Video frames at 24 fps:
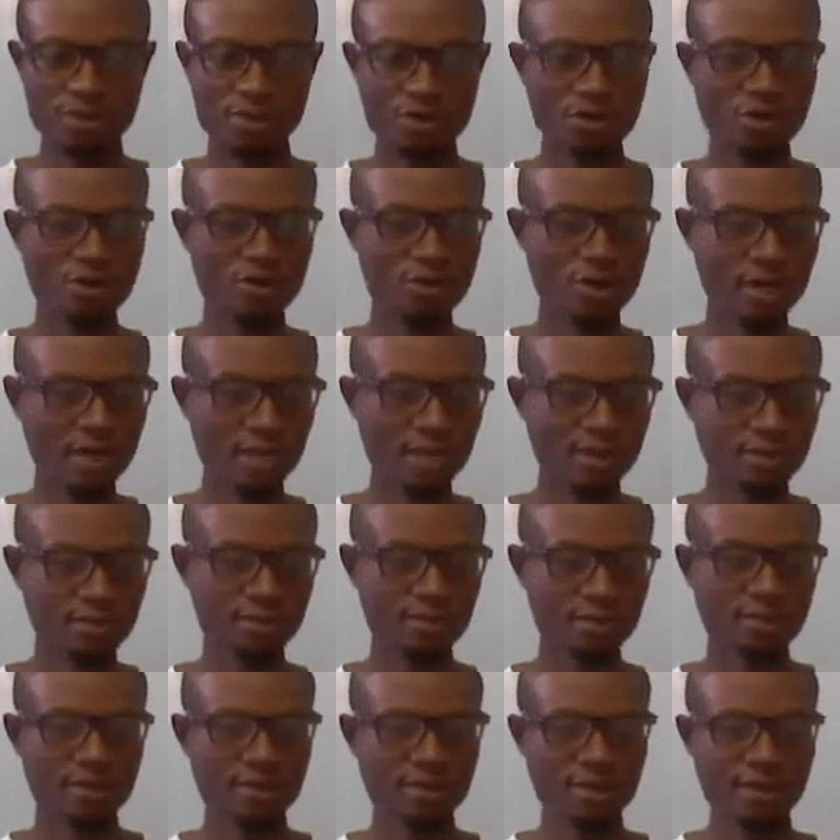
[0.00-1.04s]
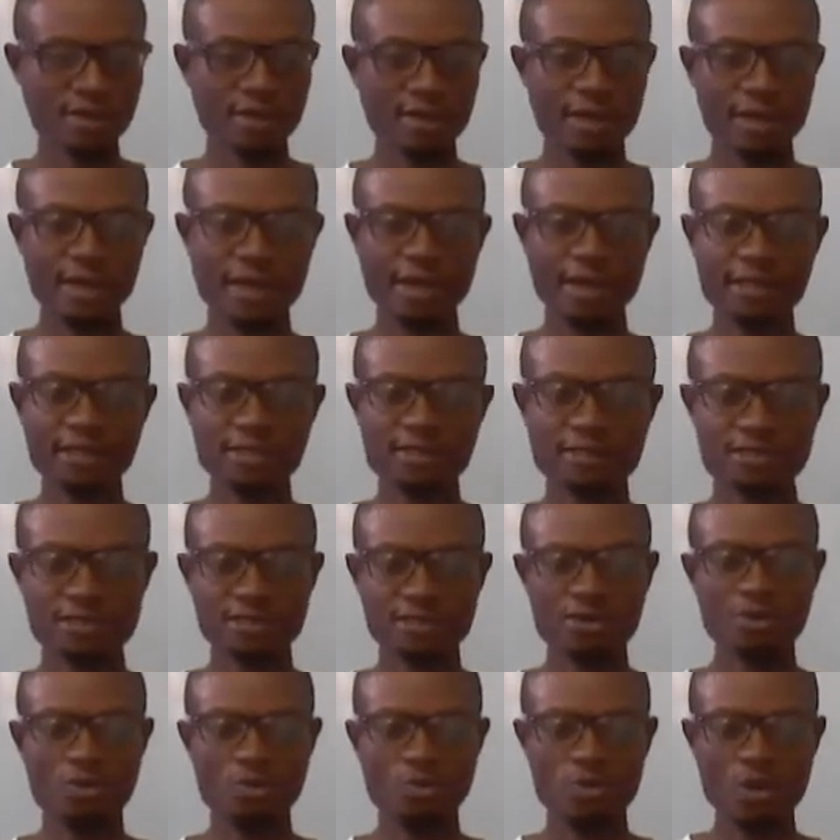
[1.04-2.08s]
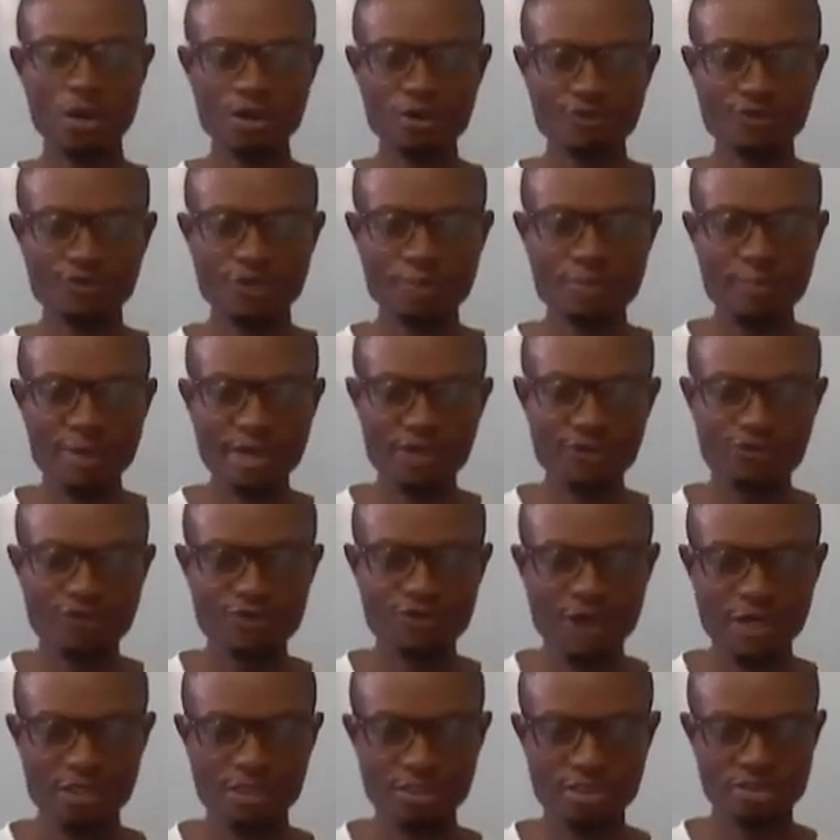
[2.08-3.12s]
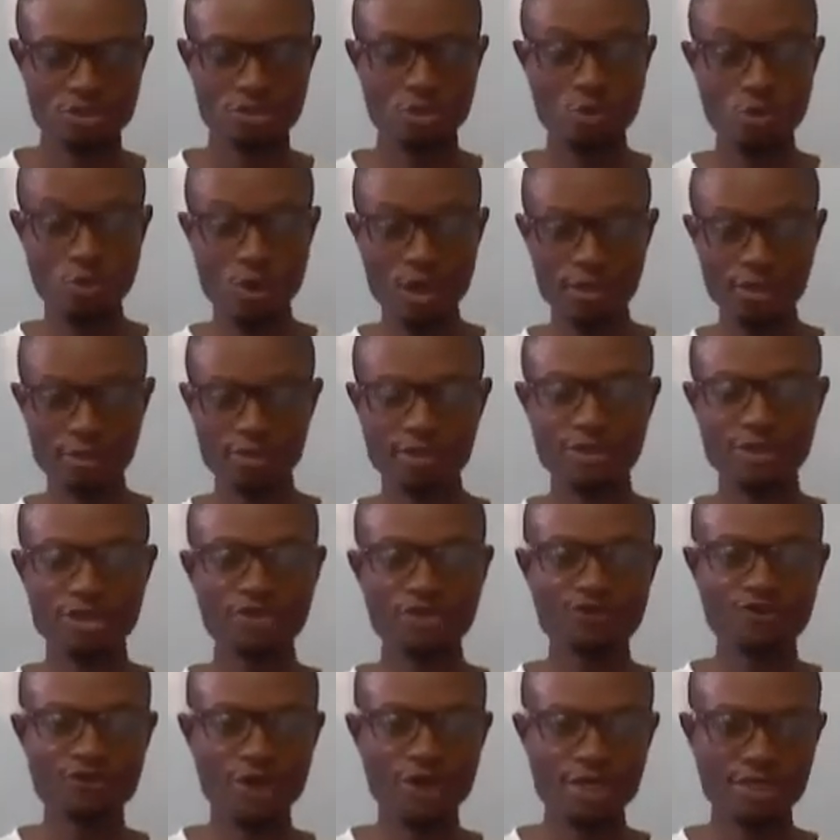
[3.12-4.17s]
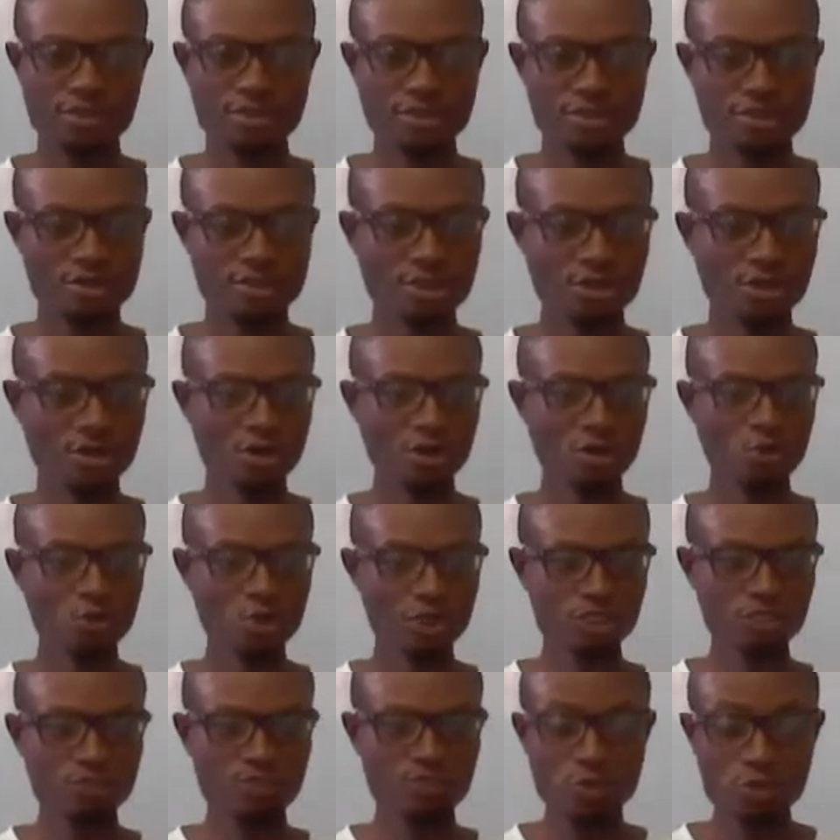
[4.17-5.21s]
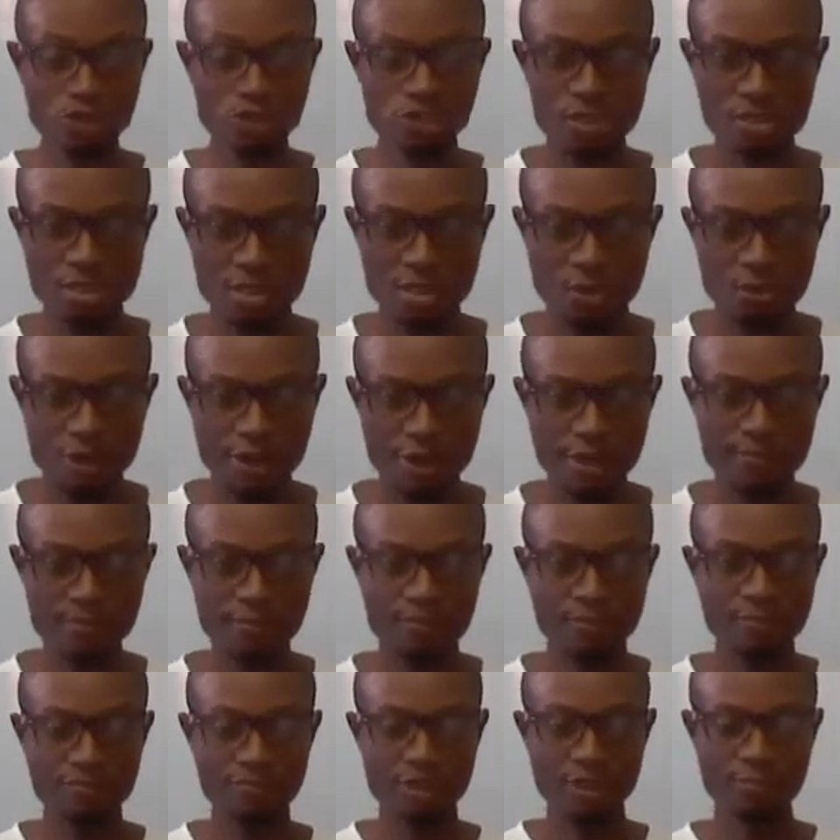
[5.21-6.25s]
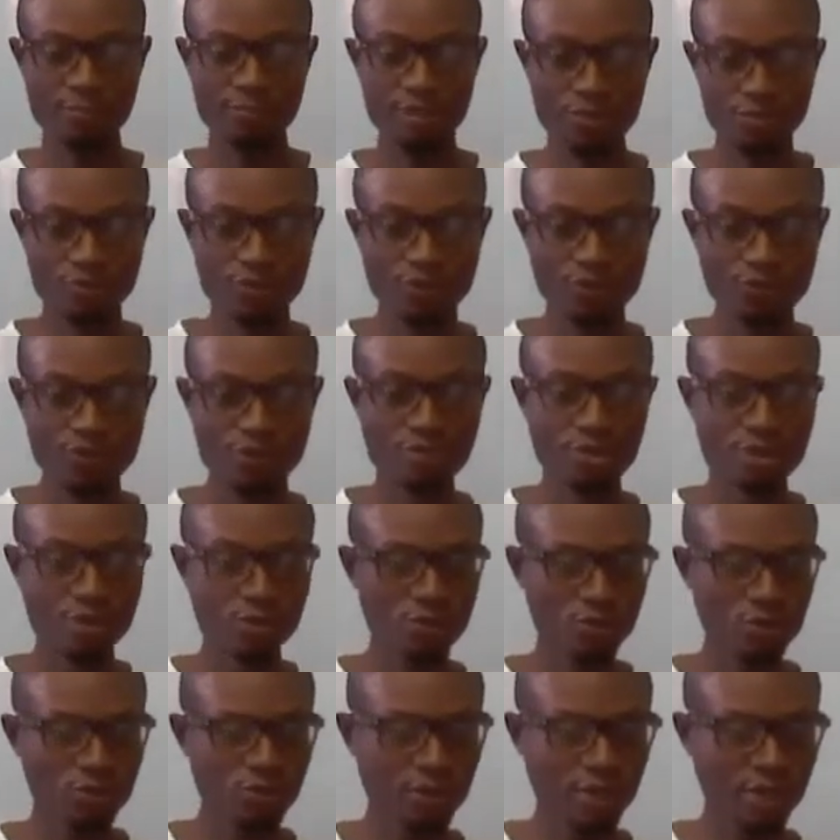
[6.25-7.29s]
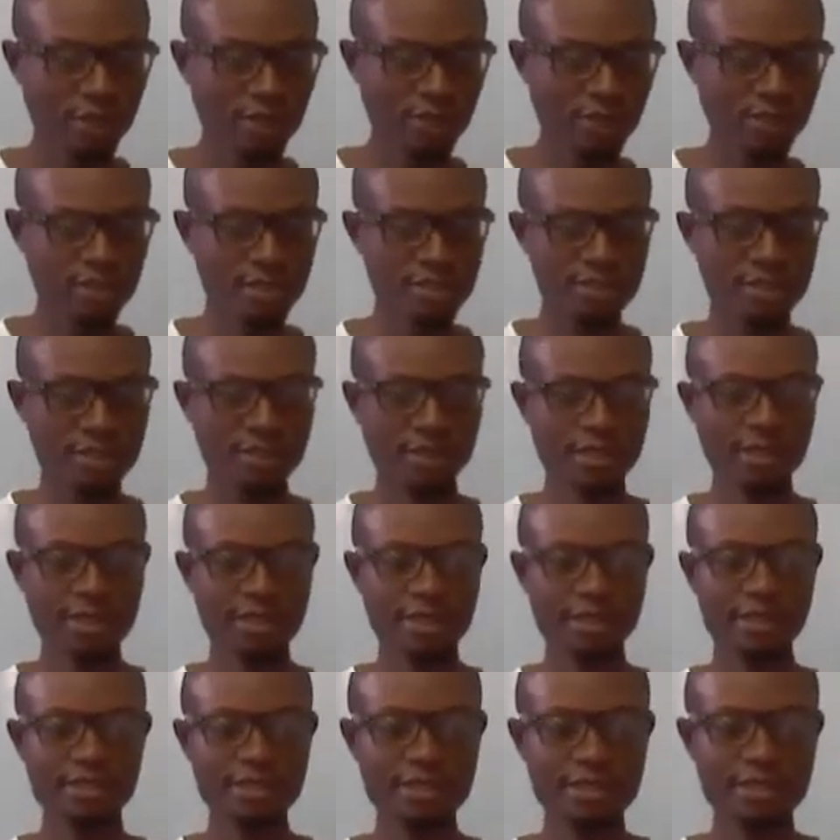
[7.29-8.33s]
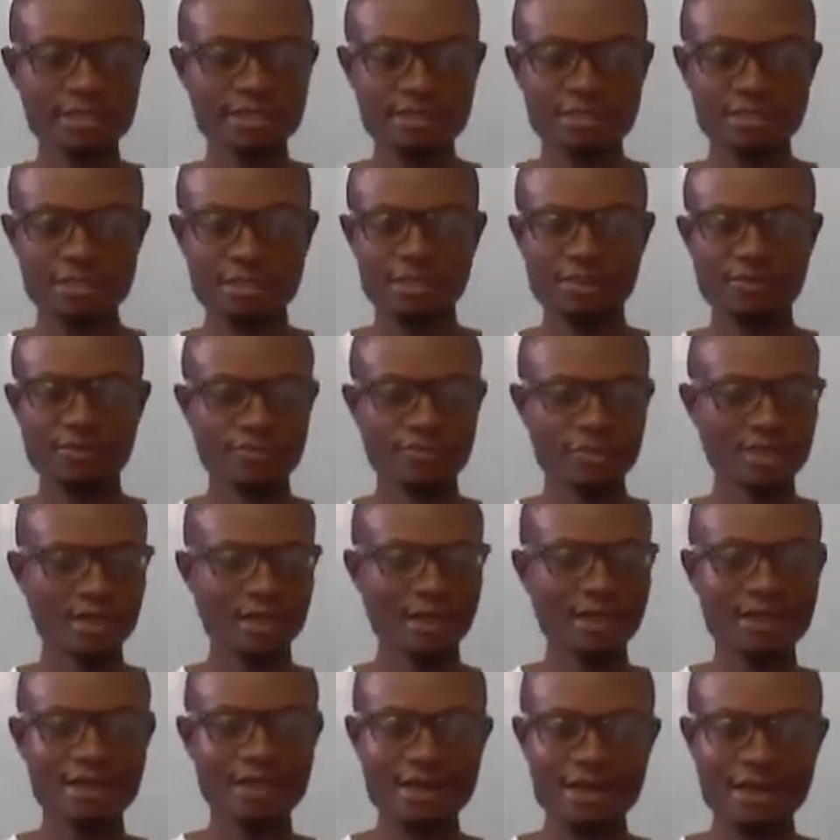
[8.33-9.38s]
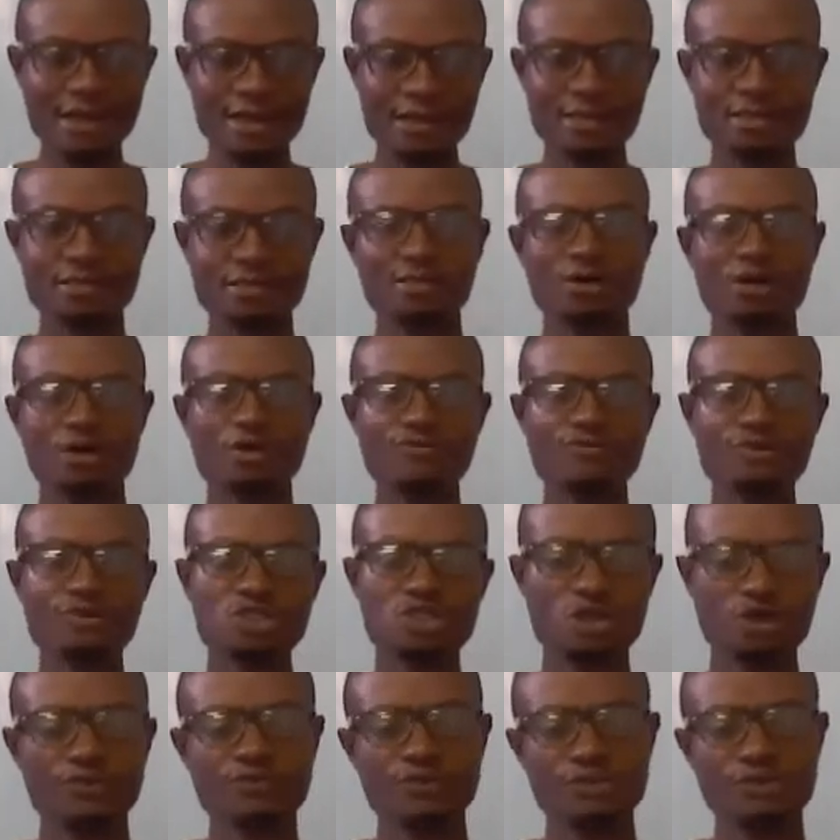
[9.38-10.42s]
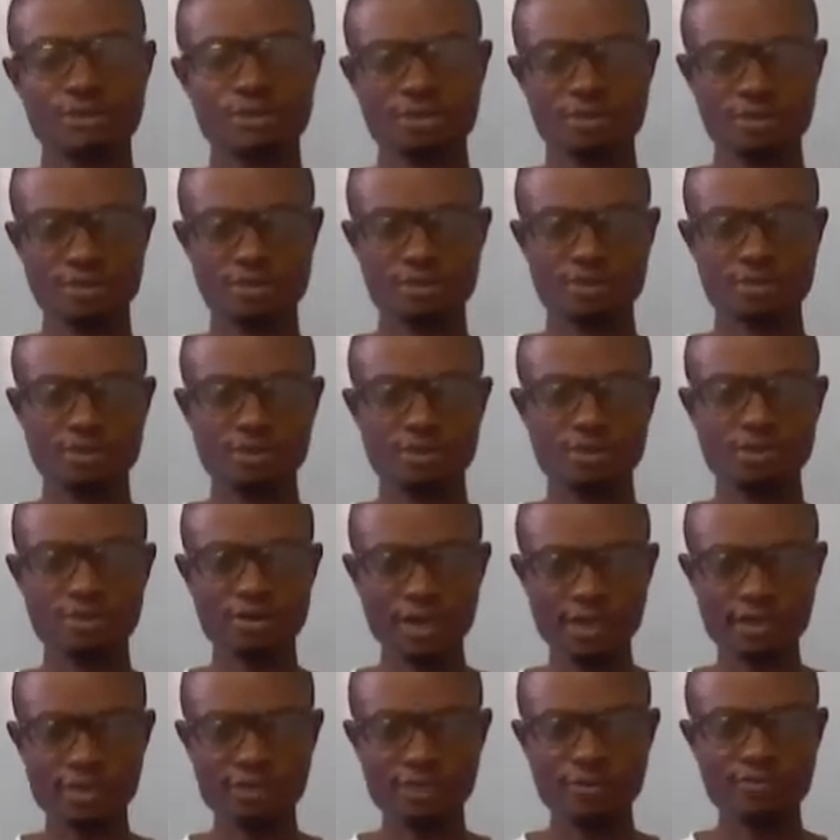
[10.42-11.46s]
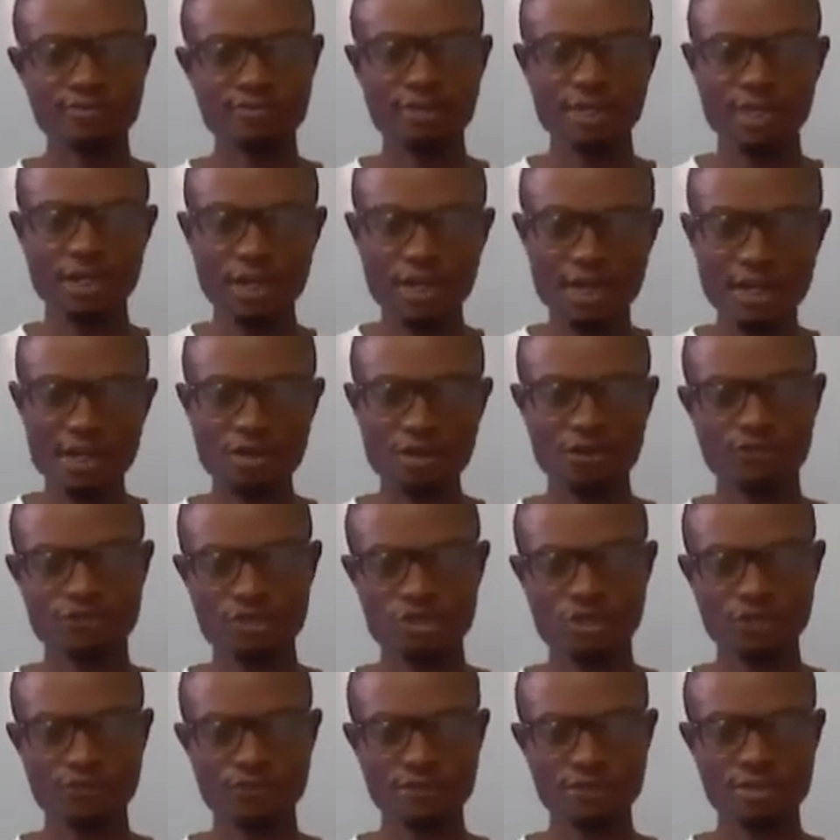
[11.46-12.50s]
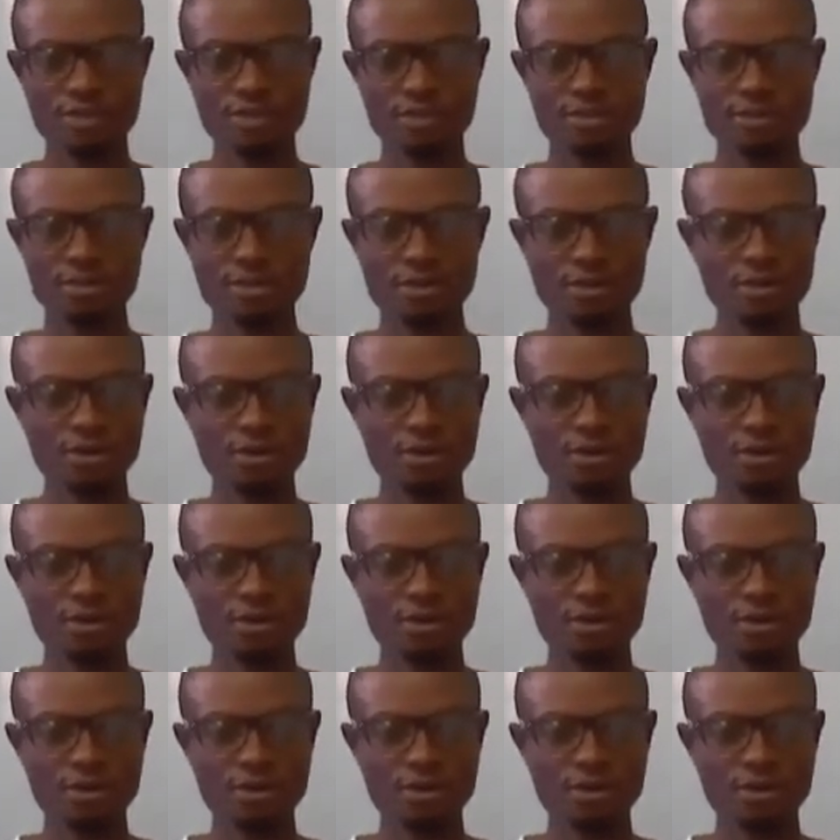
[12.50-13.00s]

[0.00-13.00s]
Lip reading: All right. And one of the main factors, or one of the key factors, which pushes away people from the rural areas, it is lack of services, right? Lack of services.